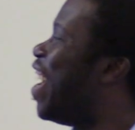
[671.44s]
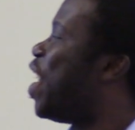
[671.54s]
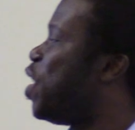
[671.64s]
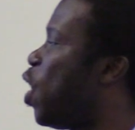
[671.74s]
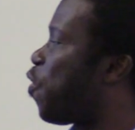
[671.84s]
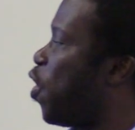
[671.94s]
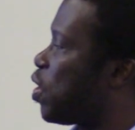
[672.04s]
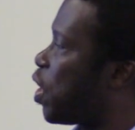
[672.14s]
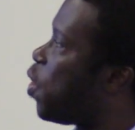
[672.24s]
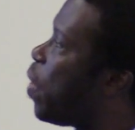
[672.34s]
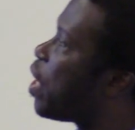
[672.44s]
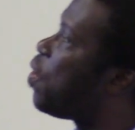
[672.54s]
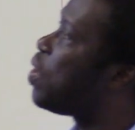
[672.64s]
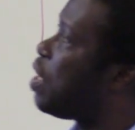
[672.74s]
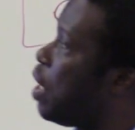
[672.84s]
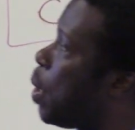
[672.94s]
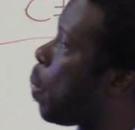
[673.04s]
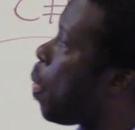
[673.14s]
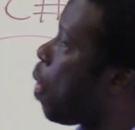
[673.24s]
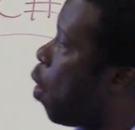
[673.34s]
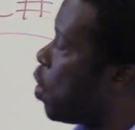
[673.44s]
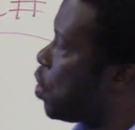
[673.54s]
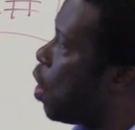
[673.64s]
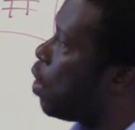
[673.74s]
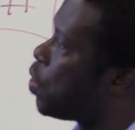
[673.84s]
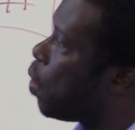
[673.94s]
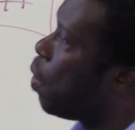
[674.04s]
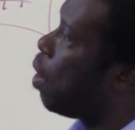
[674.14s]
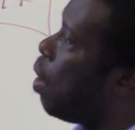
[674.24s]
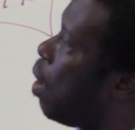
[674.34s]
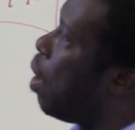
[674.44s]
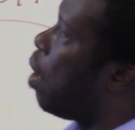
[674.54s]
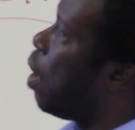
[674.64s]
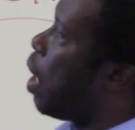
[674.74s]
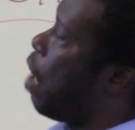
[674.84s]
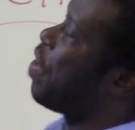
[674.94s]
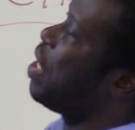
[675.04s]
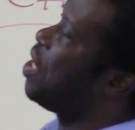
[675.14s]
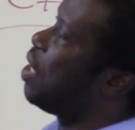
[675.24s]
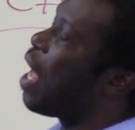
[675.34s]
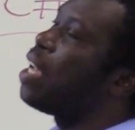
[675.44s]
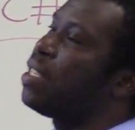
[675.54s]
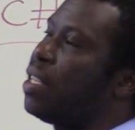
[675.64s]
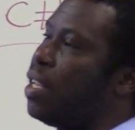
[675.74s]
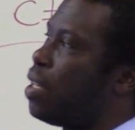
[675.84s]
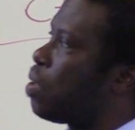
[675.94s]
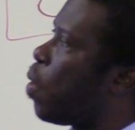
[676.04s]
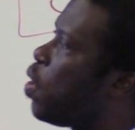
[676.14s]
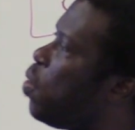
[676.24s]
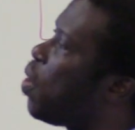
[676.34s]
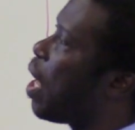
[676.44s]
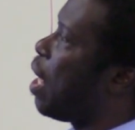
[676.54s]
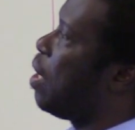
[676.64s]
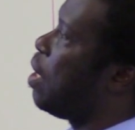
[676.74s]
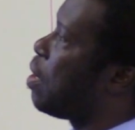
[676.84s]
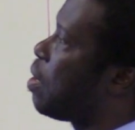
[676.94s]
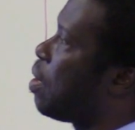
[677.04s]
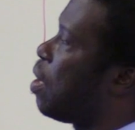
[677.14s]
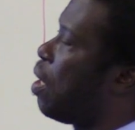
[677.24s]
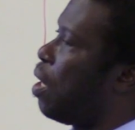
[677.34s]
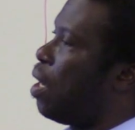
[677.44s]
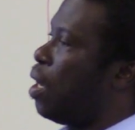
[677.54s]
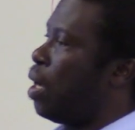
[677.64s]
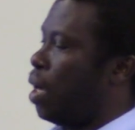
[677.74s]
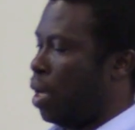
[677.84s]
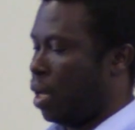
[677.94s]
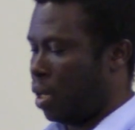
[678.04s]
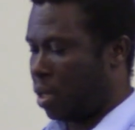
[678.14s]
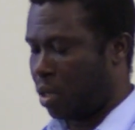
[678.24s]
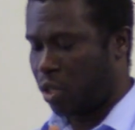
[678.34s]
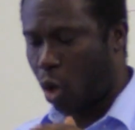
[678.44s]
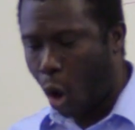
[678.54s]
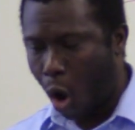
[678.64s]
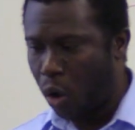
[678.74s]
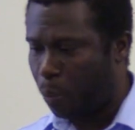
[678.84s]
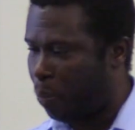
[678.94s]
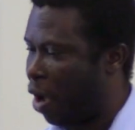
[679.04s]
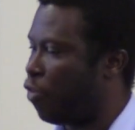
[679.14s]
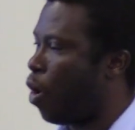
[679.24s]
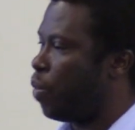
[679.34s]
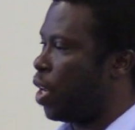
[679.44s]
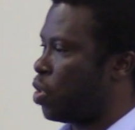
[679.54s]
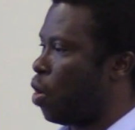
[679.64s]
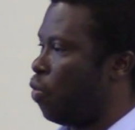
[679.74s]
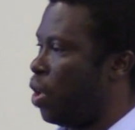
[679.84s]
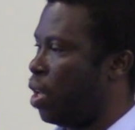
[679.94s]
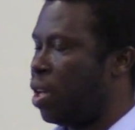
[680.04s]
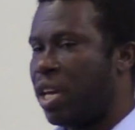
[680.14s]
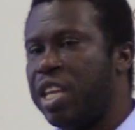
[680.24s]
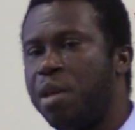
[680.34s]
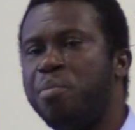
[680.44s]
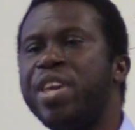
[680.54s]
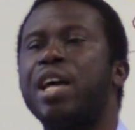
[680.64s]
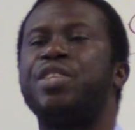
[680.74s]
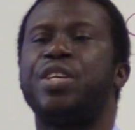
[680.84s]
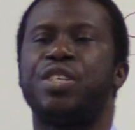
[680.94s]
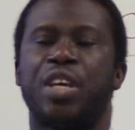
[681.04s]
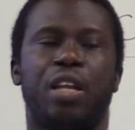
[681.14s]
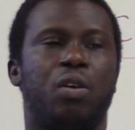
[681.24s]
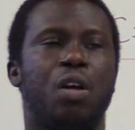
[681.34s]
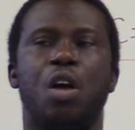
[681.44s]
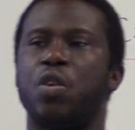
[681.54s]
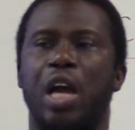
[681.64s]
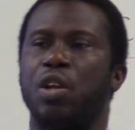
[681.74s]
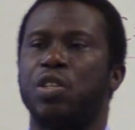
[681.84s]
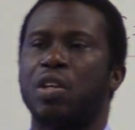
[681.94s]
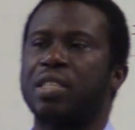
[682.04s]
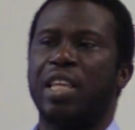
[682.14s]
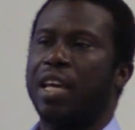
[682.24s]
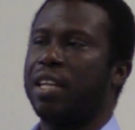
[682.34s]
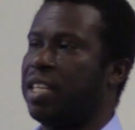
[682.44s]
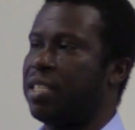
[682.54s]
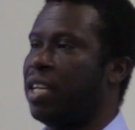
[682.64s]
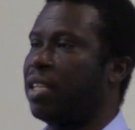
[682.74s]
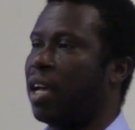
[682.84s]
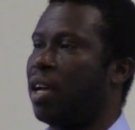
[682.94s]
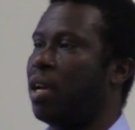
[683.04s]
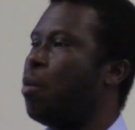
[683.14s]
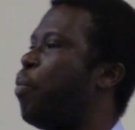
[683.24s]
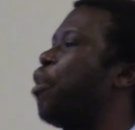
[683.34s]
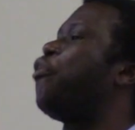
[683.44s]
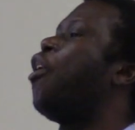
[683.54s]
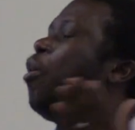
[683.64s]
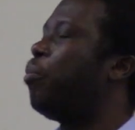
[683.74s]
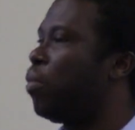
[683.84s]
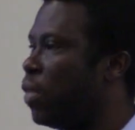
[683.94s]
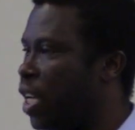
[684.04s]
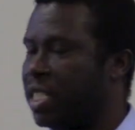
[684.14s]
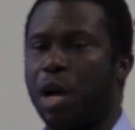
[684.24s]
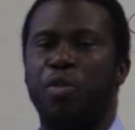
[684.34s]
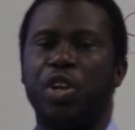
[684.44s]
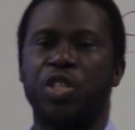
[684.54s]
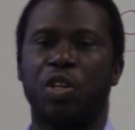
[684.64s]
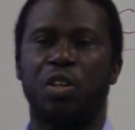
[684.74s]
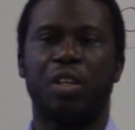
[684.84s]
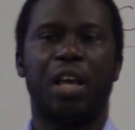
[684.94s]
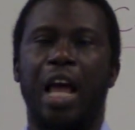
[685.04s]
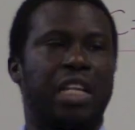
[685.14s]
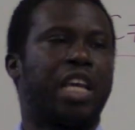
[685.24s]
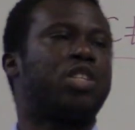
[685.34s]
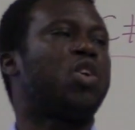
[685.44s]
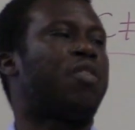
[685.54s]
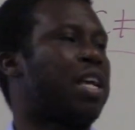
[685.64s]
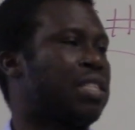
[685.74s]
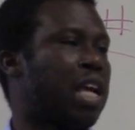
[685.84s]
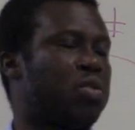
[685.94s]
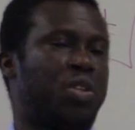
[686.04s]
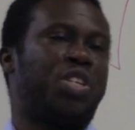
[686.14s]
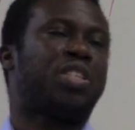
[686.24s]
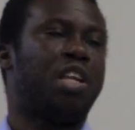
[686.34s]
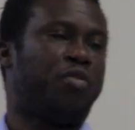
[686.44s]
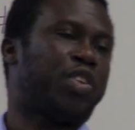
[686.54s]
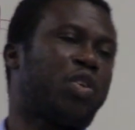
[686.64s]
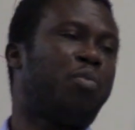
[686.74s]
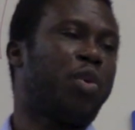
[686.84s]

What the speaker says: Of course, QA/QC was done. So after digitizing this, when you look at this, the Corps performed a survey in a meandering channel. You cannot just take this data, perform interpolation, and get your rasters or digital elevation